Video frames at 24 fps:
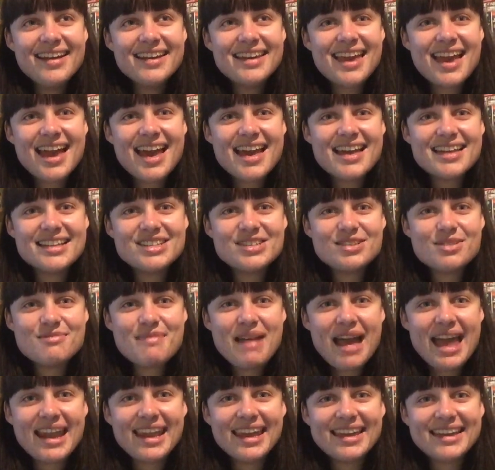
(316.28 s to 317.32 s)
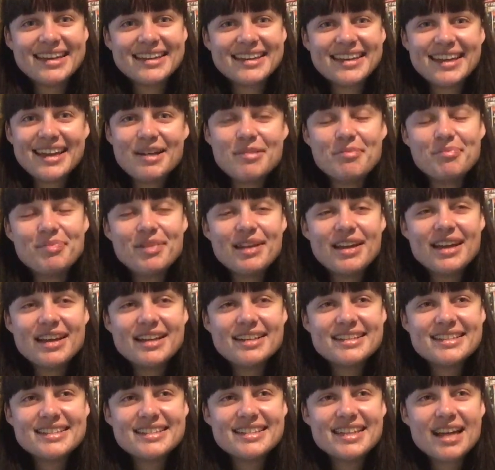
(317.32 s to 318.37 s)
yeah, dramatic,
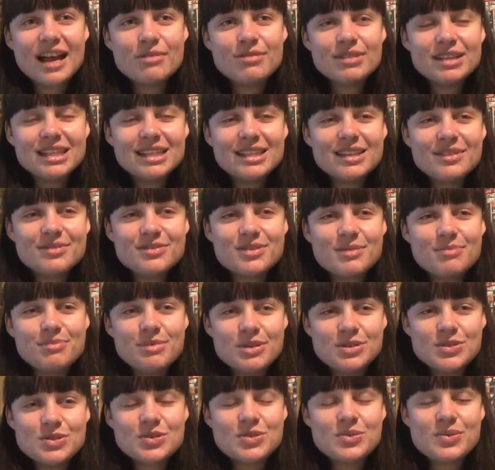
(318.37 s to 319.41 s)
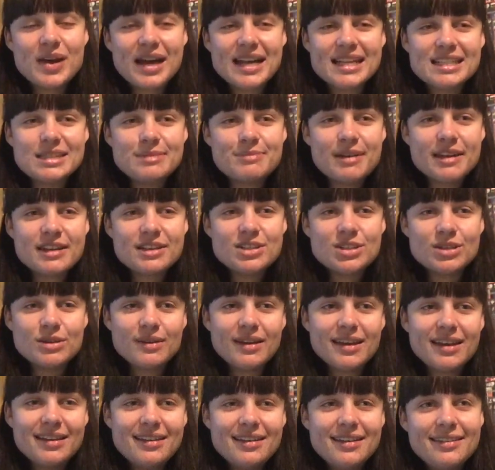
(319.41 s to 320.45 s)
but I really love the musical aspect to
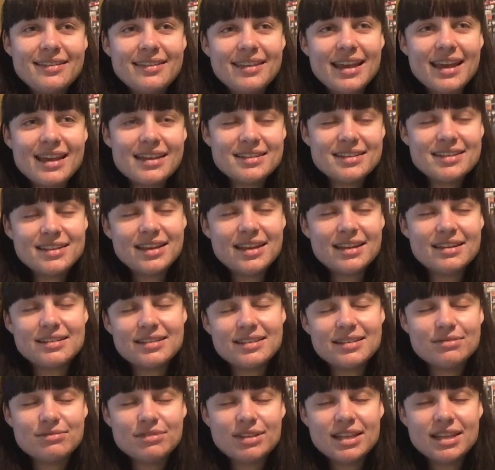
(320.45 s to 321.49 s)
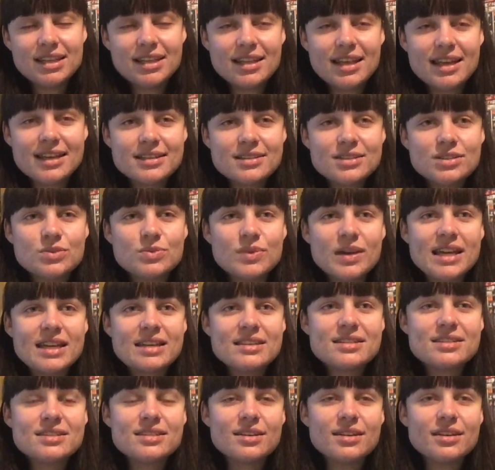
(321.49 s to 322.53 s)
it, and in the end it ended really like
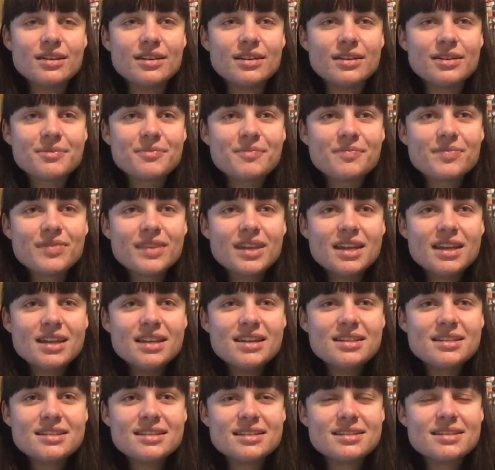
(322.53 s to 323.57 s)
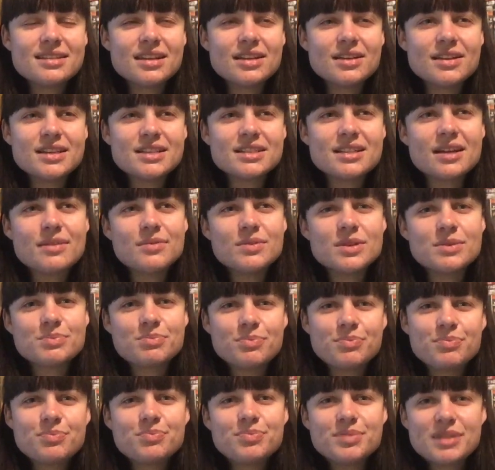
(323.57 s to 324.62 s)
sweet. So it is a series I would
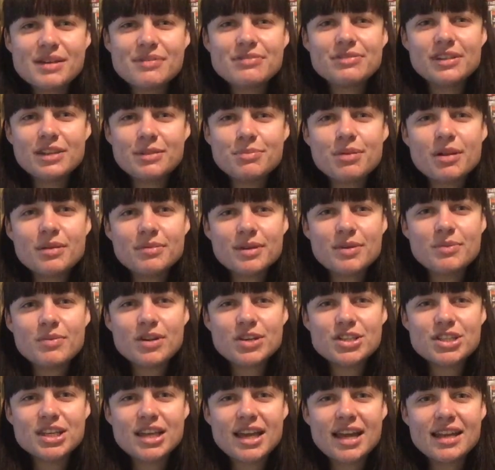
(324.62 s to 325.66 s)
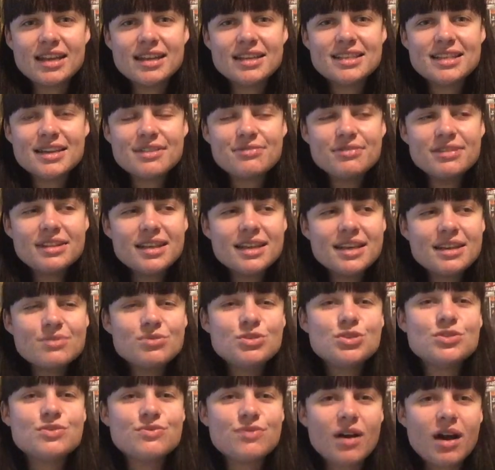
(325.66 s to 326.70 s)
definitely probably watch again. Definitely
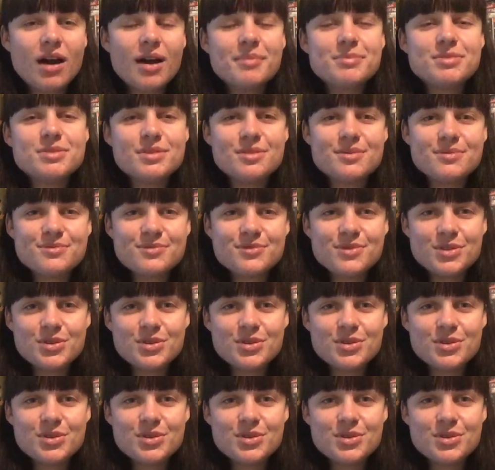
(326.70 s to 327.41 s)
gives you vibes of